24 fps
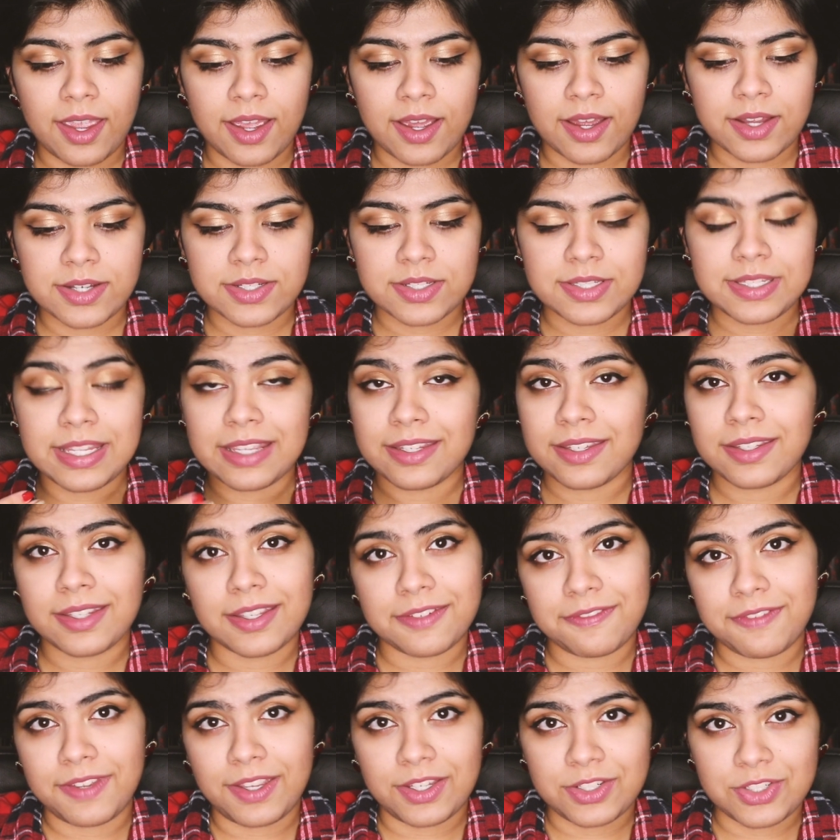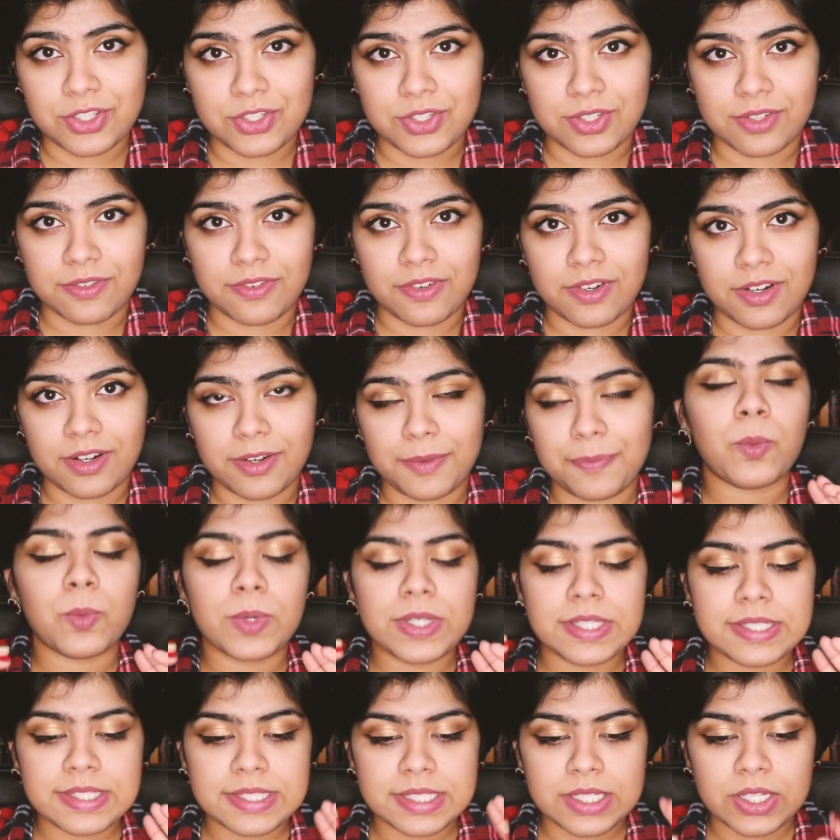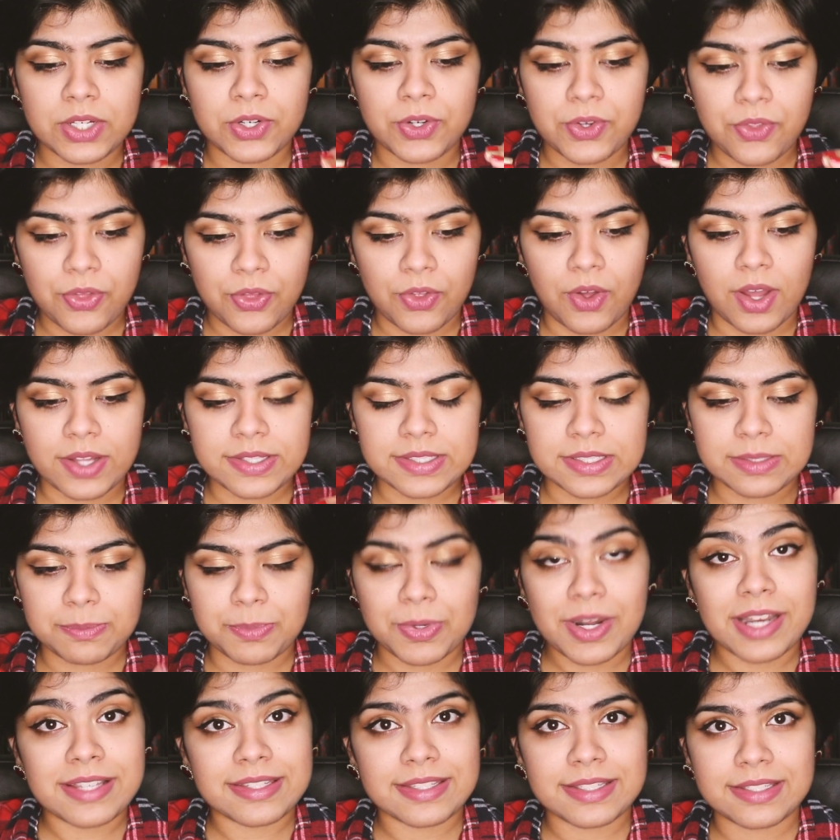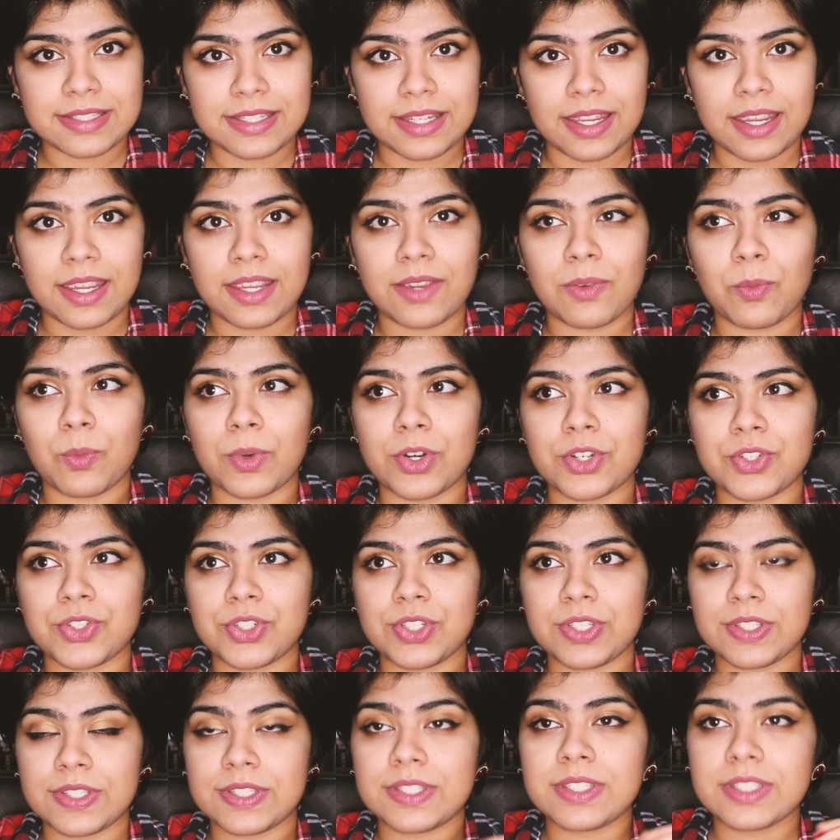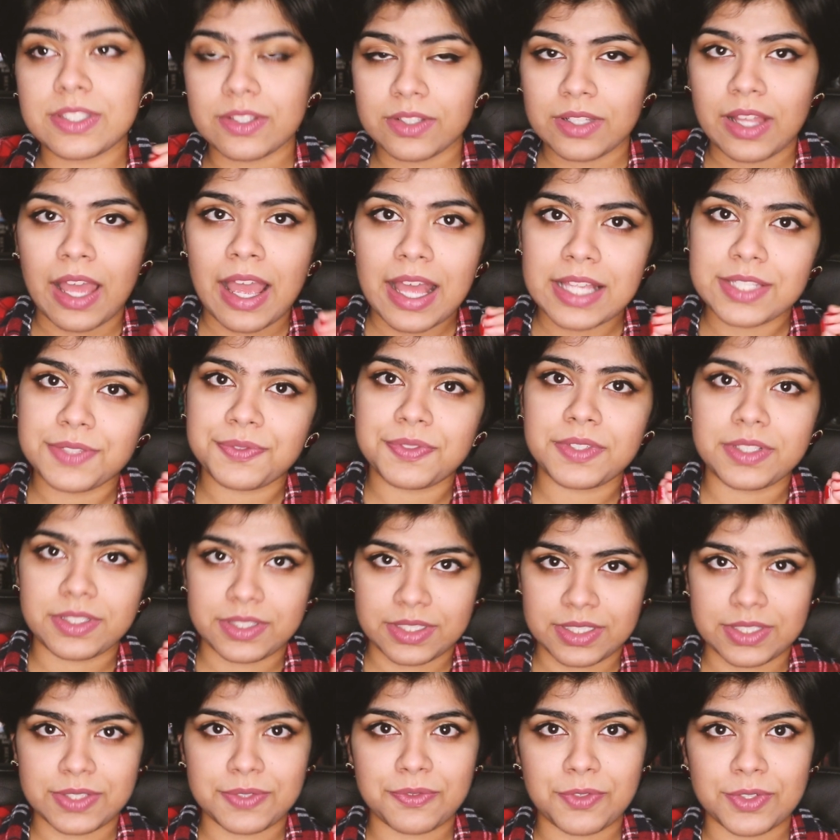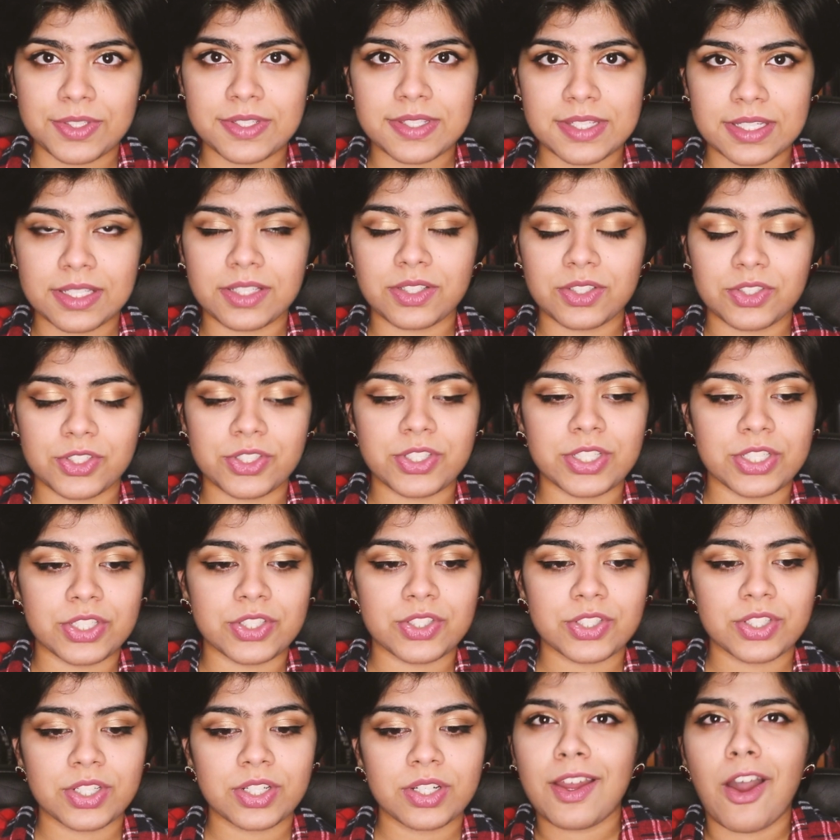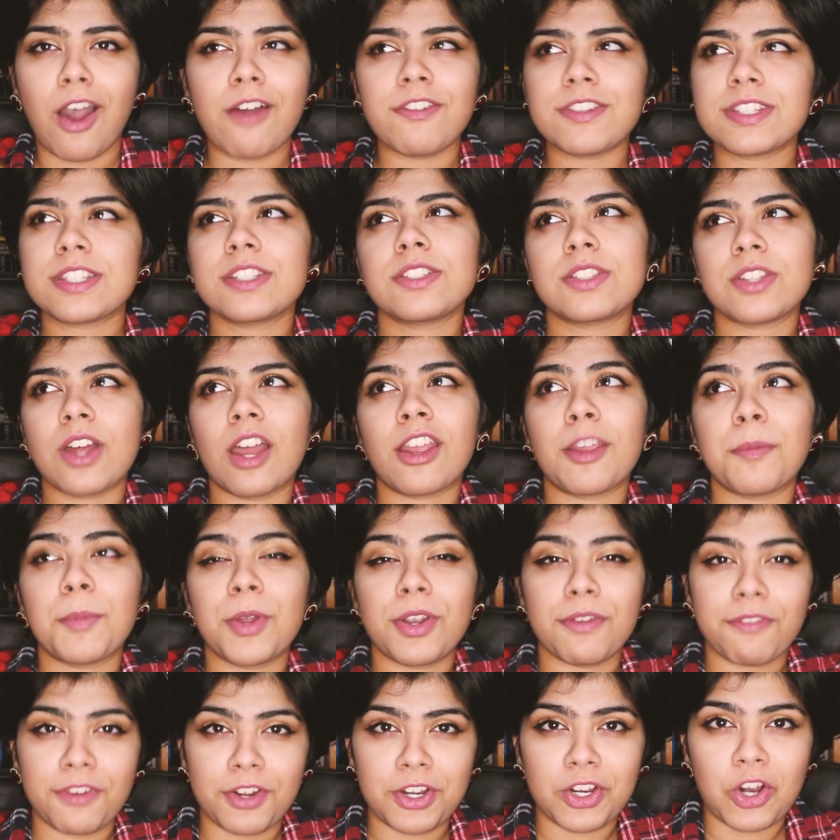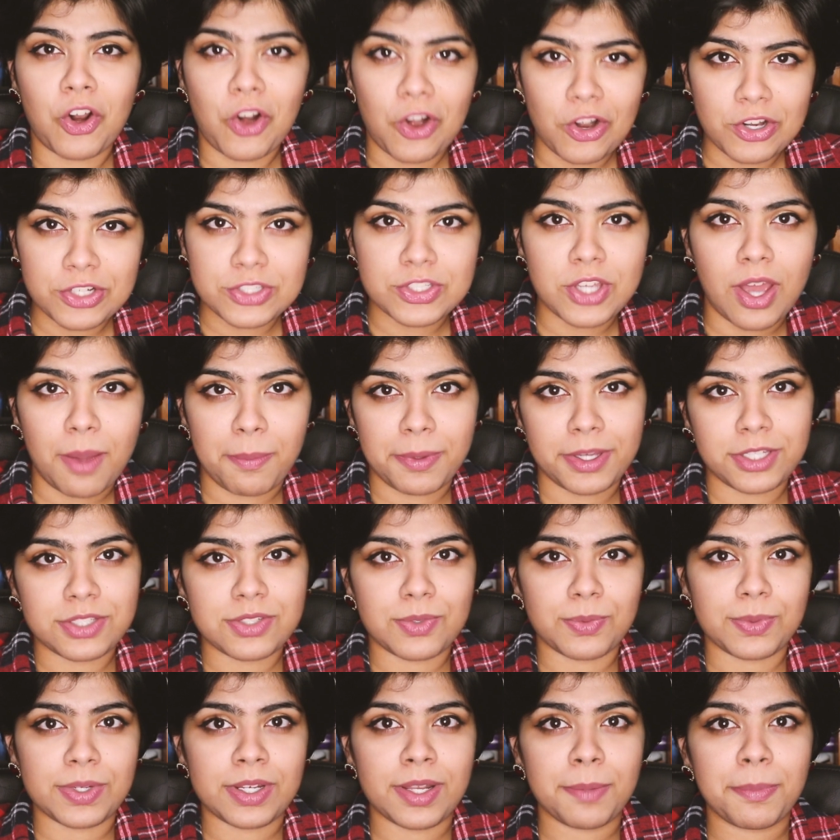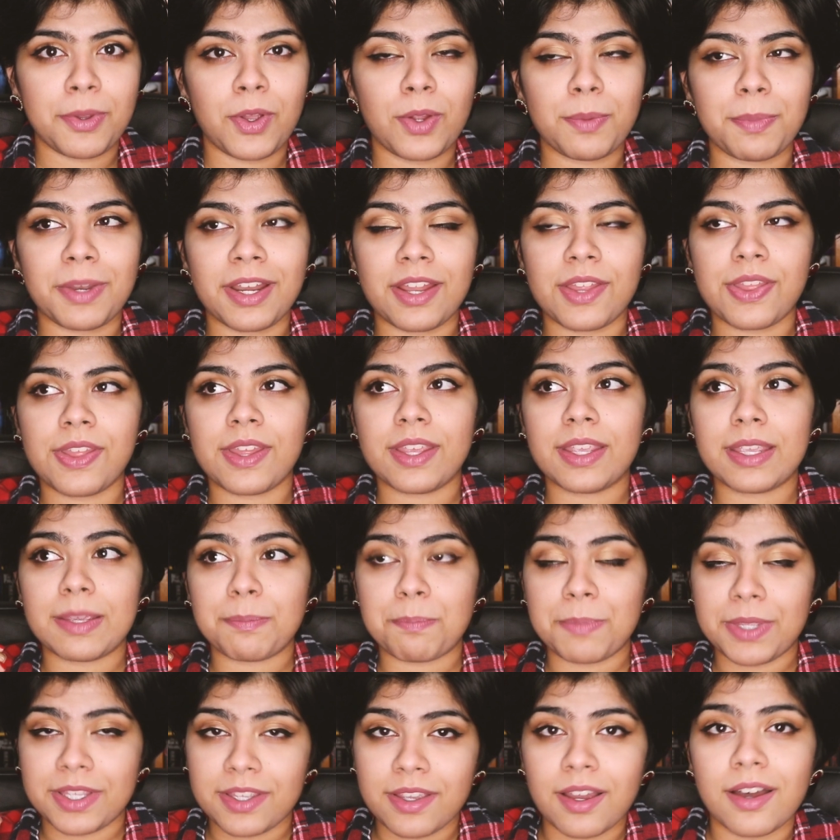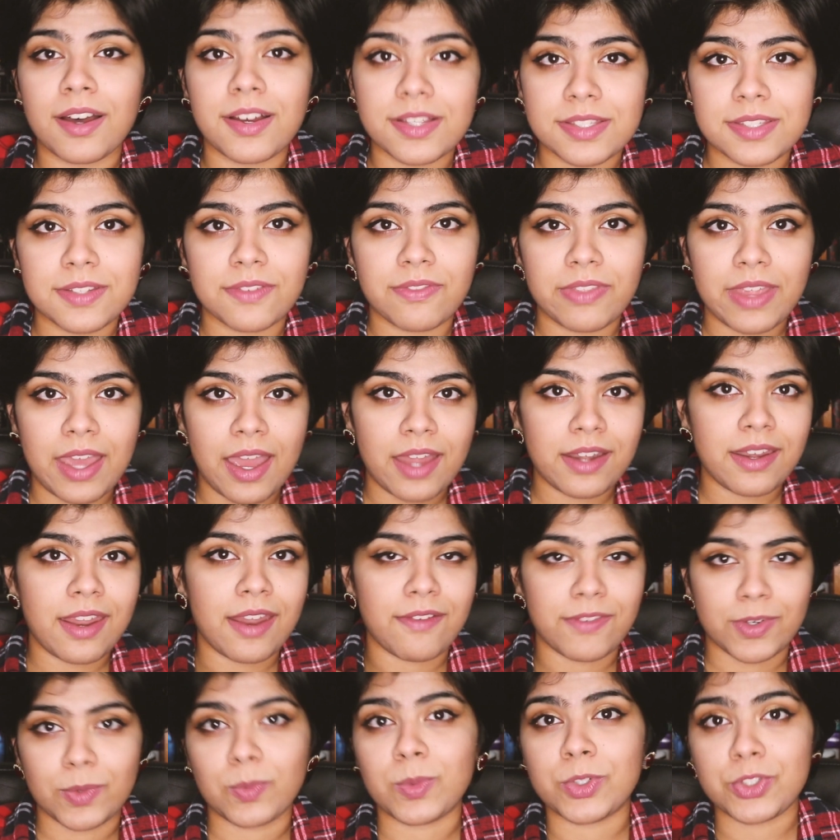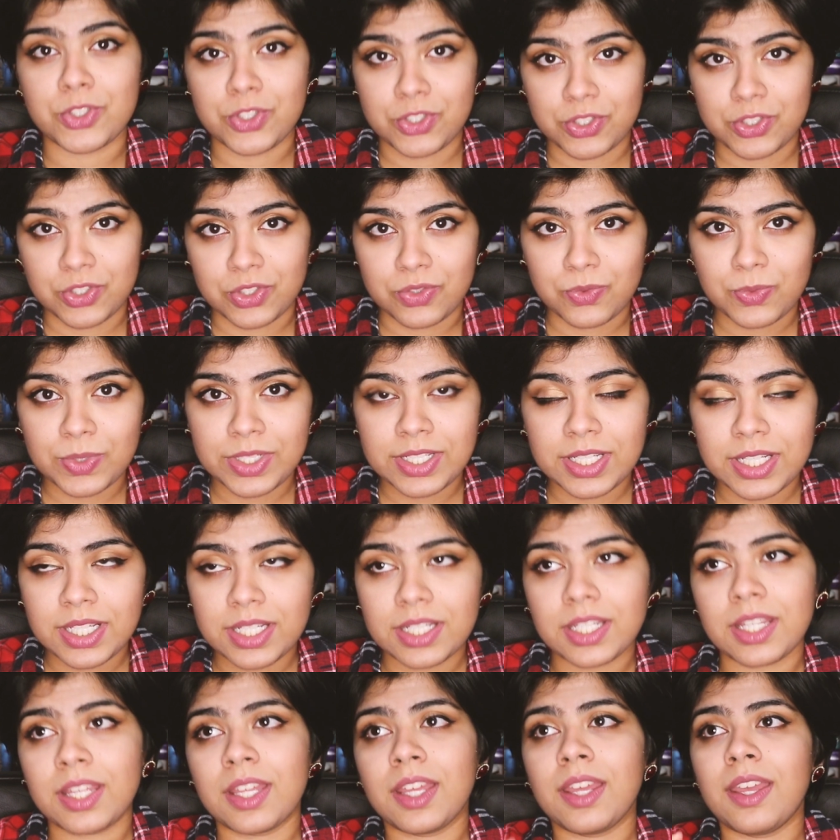and taking advantage of her. We see her thoughts in present day where she still has feelings for this English teacher. Obviously it's talking about a very hard topic to read about but I think because of that everyone should read it.